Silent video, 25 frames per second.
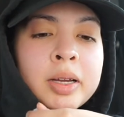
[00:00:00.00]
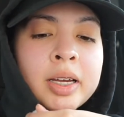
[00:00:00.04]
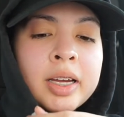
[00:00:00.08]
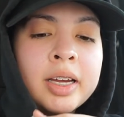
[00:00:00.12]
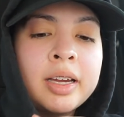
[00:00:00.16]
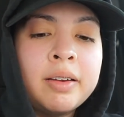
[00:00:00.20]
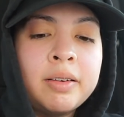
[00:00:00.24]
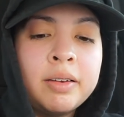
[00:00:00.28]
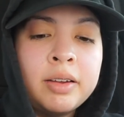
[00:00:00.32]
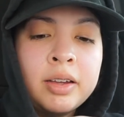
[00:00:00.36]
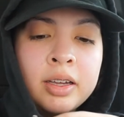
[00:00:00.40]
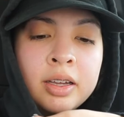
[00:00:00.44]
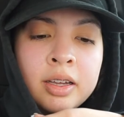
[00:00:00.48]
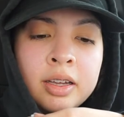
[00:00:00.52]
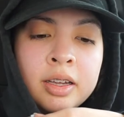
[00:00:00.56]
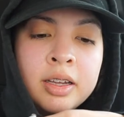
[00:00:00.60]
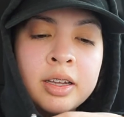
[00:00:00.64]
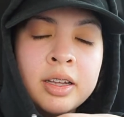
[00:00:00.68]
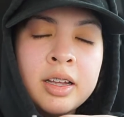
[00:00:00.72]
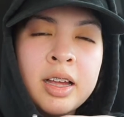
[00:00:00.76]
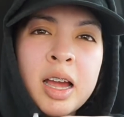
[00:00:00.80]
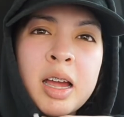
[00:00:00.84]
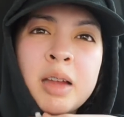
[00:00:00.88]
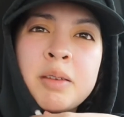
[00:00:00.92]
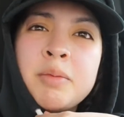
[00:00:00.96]
But
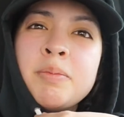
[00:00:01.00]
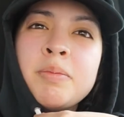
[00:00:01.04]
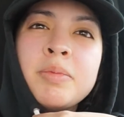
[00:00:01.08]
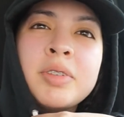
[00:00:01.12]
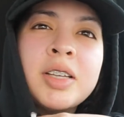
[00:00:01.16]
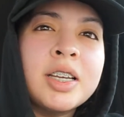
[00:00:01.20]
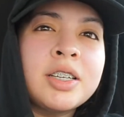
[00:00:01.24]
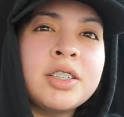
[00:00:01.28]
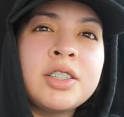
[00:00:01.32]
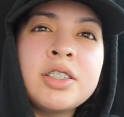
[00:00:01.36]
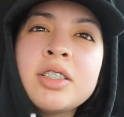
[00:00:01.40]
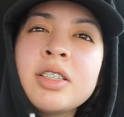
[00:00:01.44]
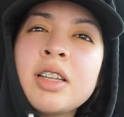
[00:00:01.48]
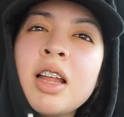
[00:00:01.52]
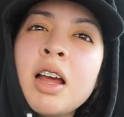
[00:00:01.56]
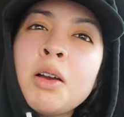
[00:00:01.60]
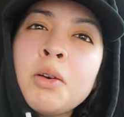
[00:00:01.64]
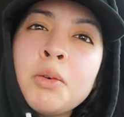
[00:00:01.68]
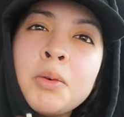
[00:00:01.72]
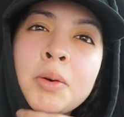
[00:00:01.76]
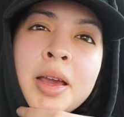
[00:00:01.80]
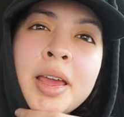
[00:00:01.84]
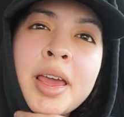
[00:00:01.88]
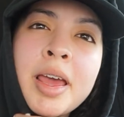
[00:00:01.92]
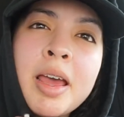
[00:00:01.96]
that's just not
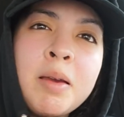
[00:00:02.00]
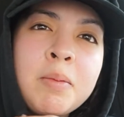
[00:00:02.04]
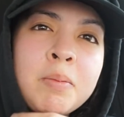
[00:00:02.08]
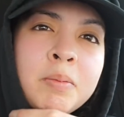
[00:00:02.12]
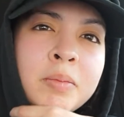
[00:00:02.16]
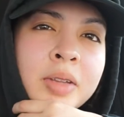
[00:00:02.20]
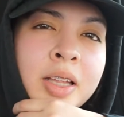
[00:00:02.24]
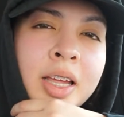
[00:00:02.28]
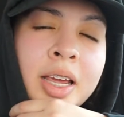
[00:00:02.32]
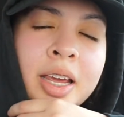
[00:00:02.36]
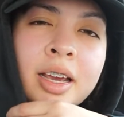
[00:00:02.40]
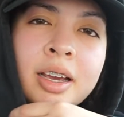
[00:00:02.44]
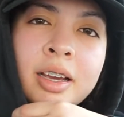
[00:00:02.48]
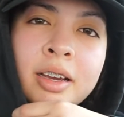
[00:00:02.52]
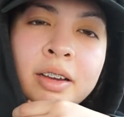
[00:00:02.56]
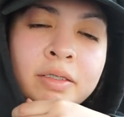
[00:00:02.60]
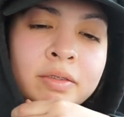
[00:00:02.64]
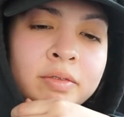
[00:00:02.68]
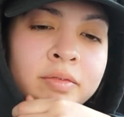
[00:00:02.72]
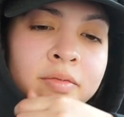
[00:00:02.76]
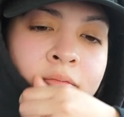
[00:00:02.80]
who I am. Like,